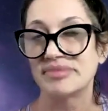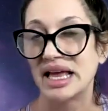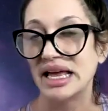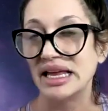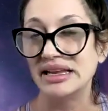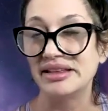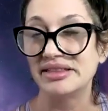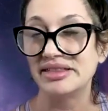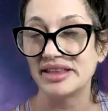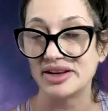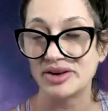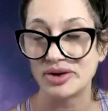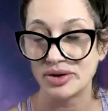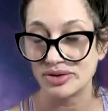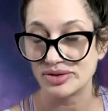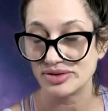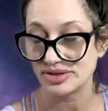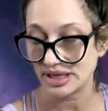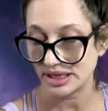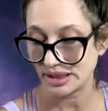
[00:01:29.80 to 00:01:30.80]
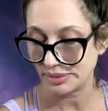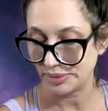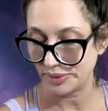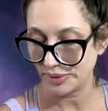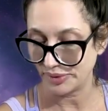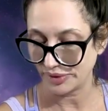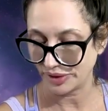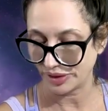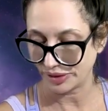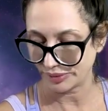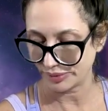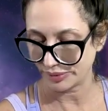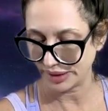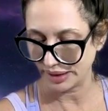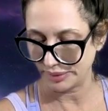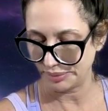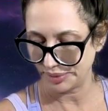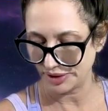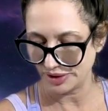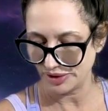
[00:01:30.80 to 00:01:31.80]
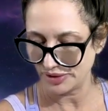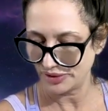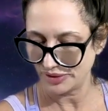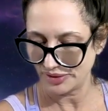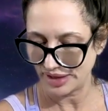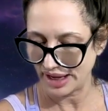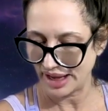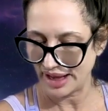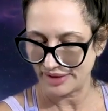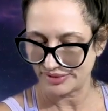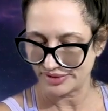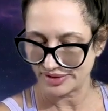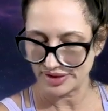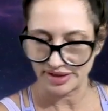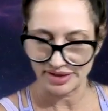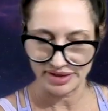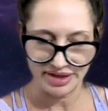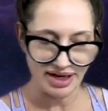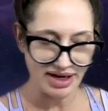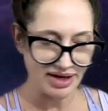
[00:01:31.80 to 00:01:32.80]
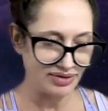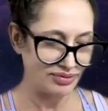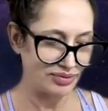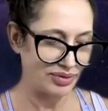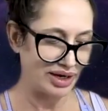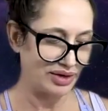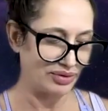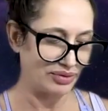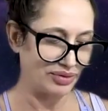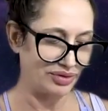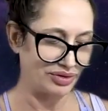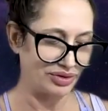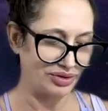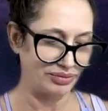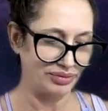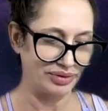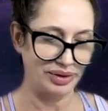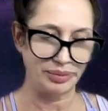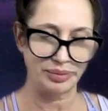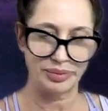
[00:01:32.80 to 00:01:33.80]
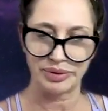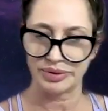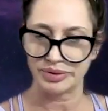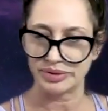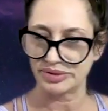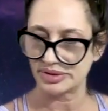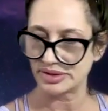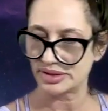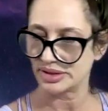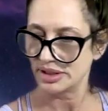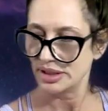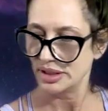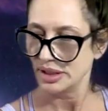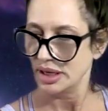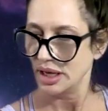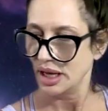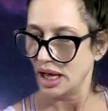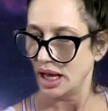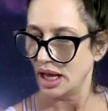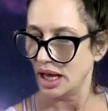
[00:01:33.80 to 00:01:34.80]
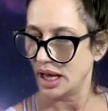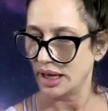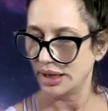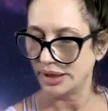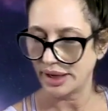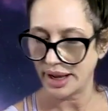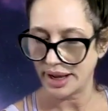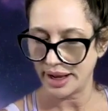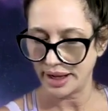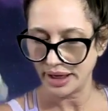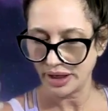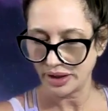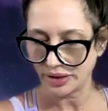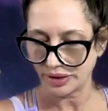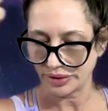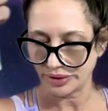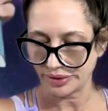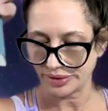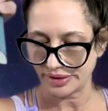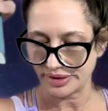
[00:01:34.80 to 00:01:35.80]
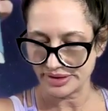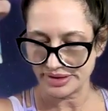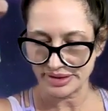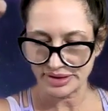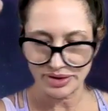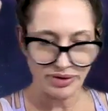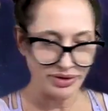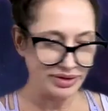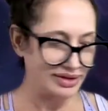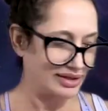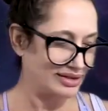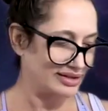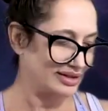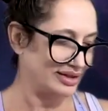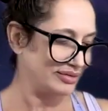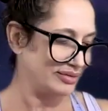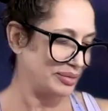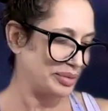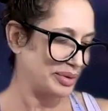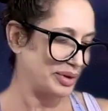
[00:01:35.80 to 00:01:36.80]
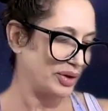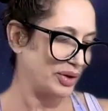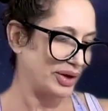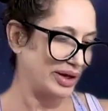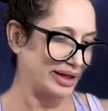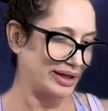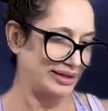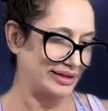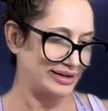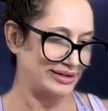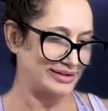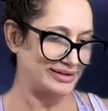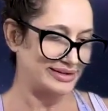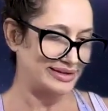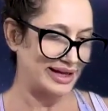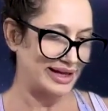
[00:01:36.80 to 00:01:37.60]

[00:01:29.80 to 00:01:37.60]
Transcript: Anything goes. I can pull three, but you don't have to again write all three words on anchor. This card doesn't even belong in this